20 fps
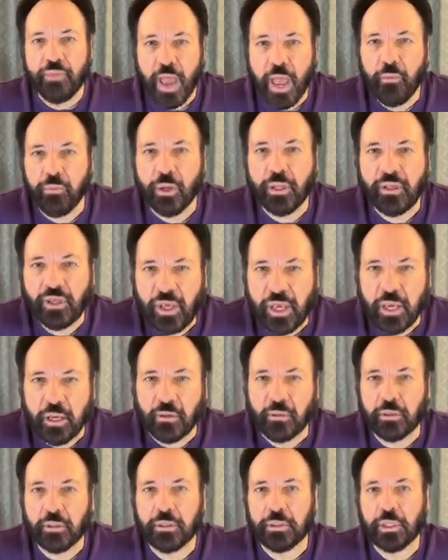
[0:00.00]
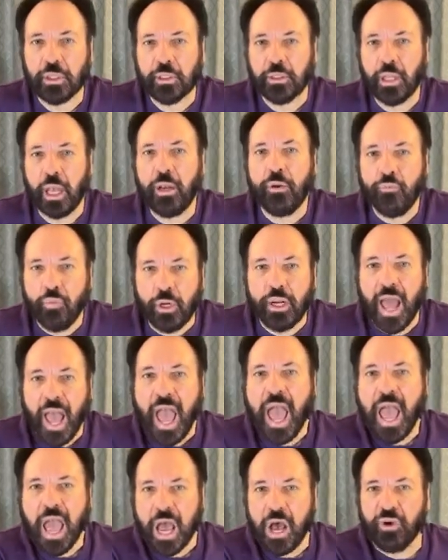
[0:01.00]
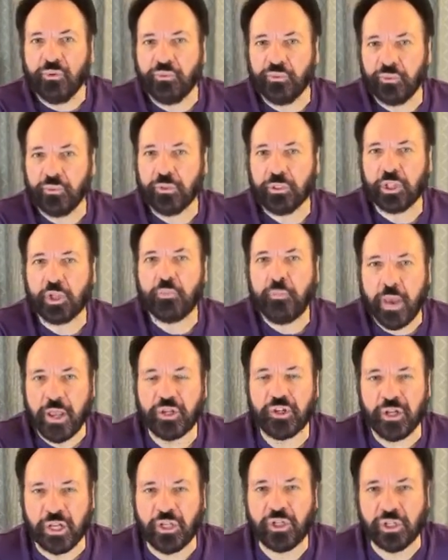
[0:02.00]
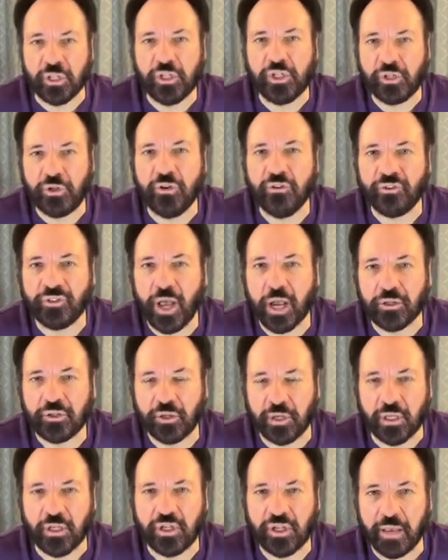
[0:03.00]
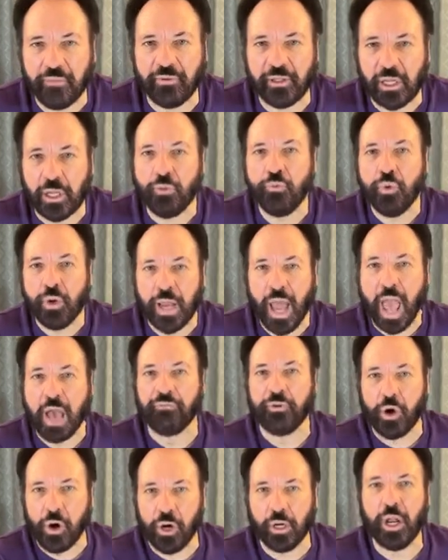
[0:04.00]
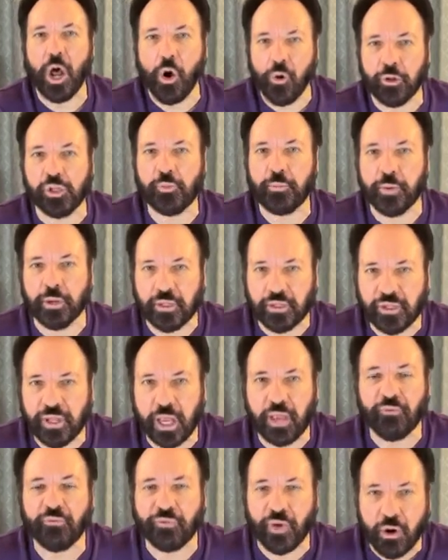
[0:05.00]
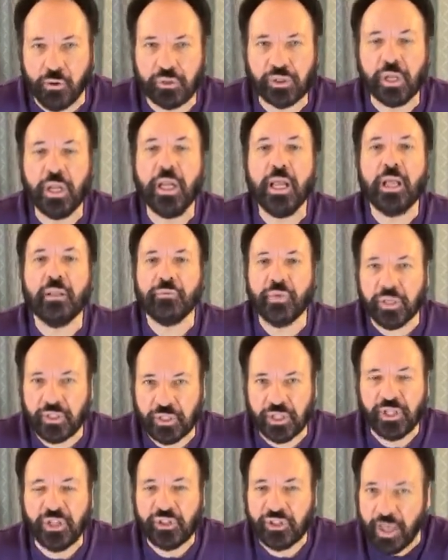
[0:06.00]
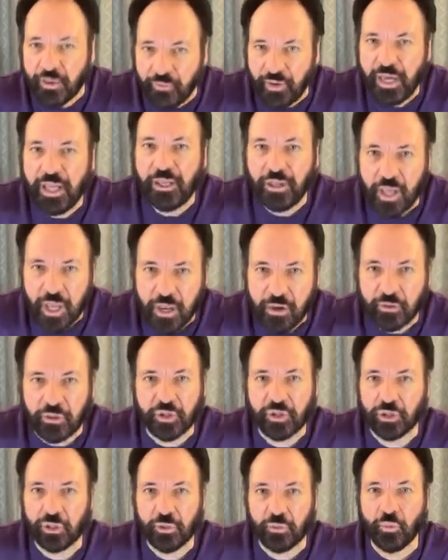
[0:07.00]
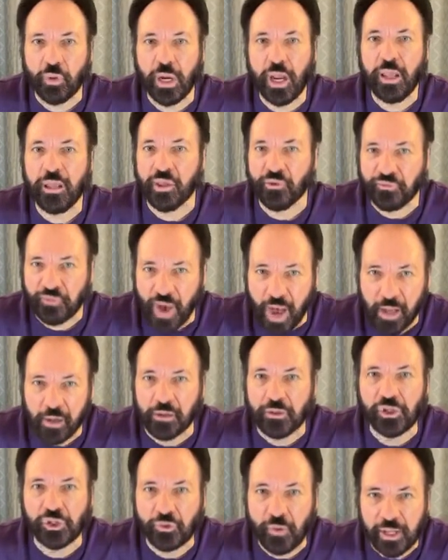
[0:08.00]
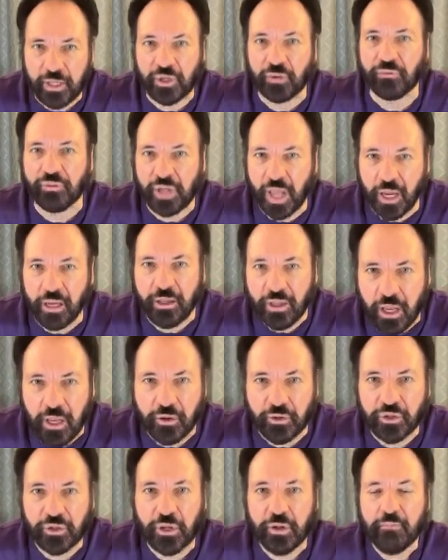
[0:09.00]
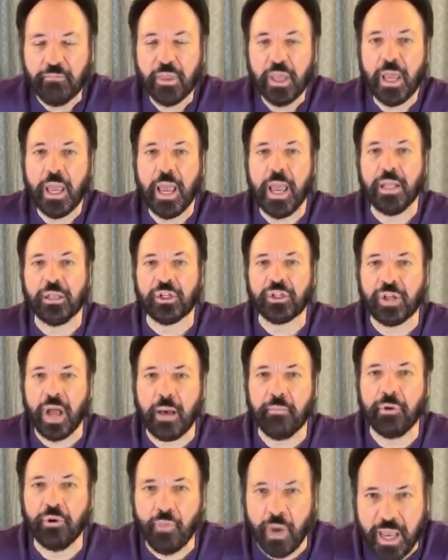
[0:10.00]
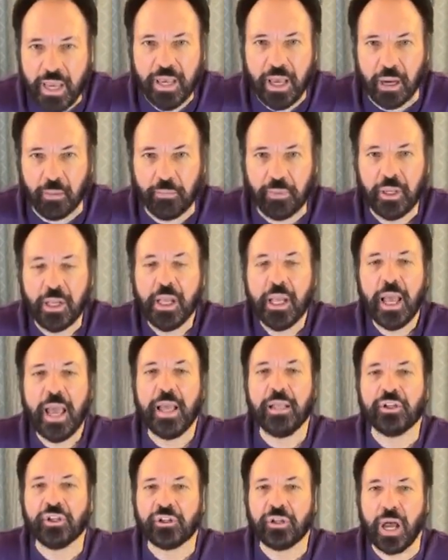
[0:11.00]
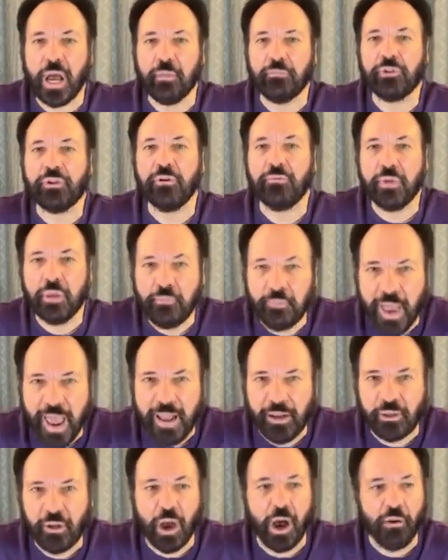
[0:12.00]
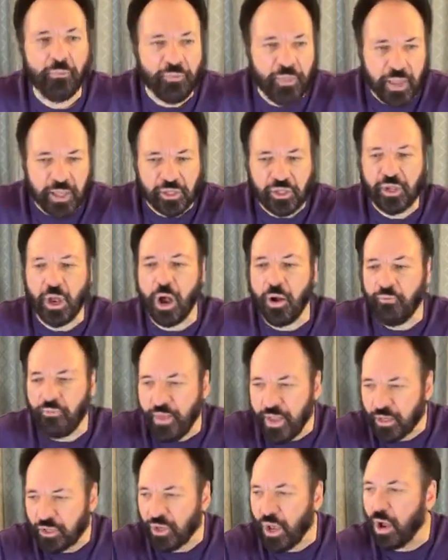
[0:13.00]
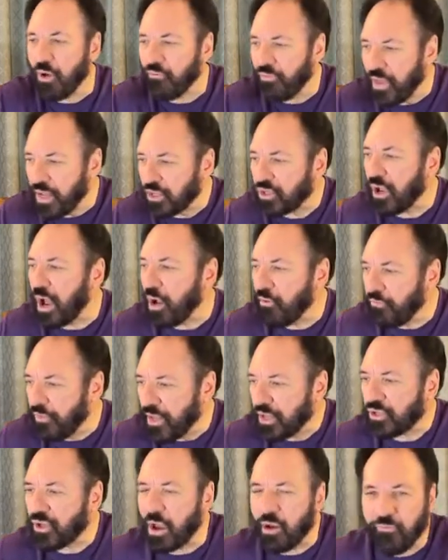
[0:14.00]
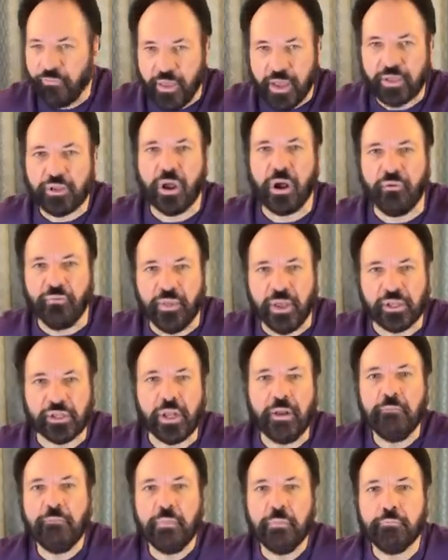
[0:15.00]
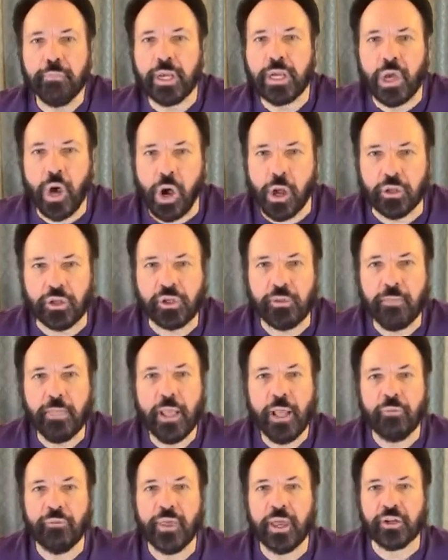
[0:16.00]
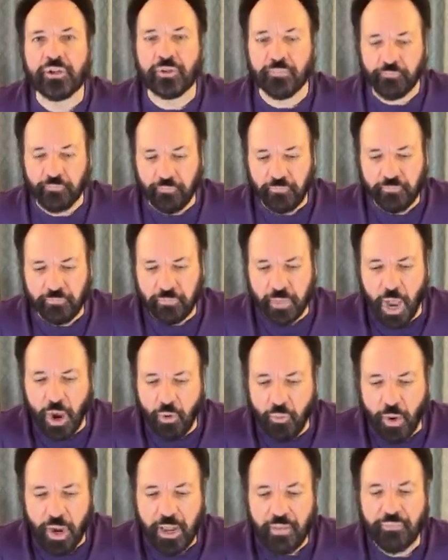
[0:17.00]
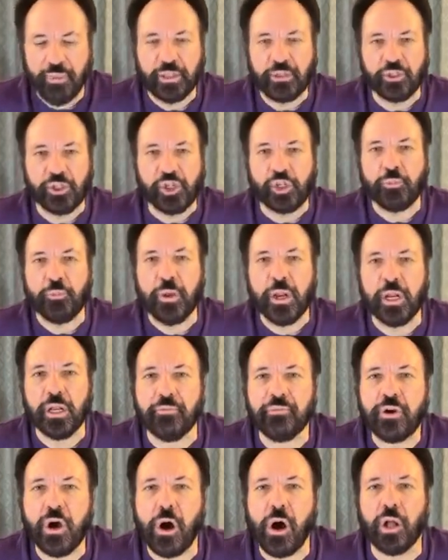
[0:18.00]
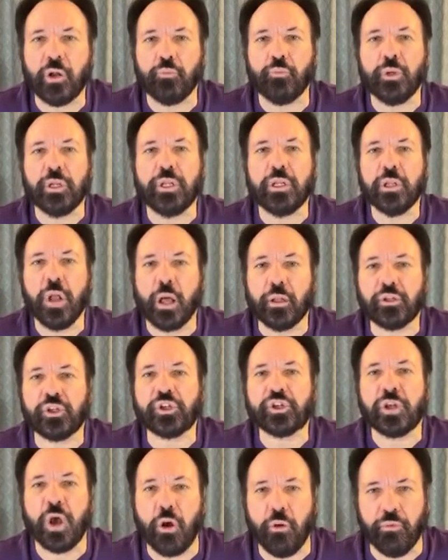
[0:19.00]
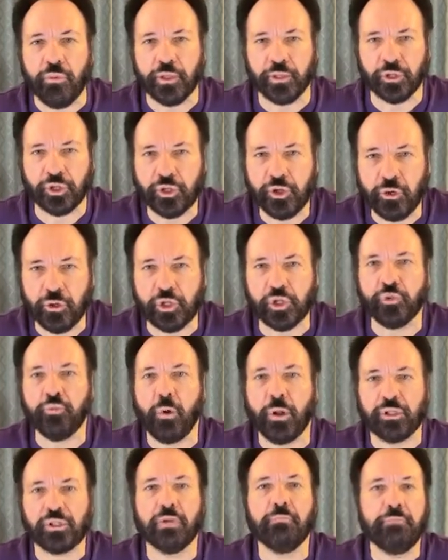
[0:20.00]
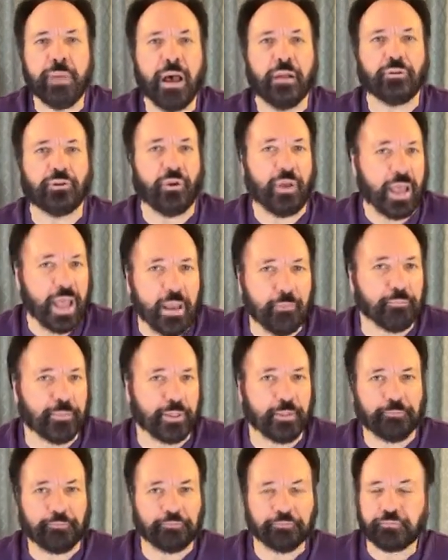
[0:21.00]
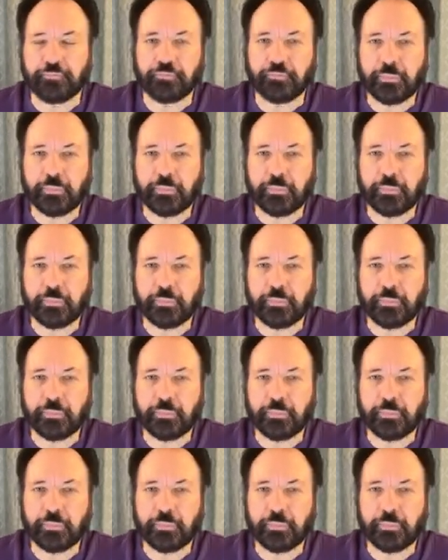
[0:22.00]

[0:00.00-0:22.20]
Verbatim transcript: they will hear and would have, especially since 2017, would have heard Holy Spirit say, folks, this is 70 years. We're in the final stretch of 10 years. It's time to wake up. It's time to repent of this, of this, of this, of this, of this, of this, because there's no way that the Spirit of God would not show the church what's about to happen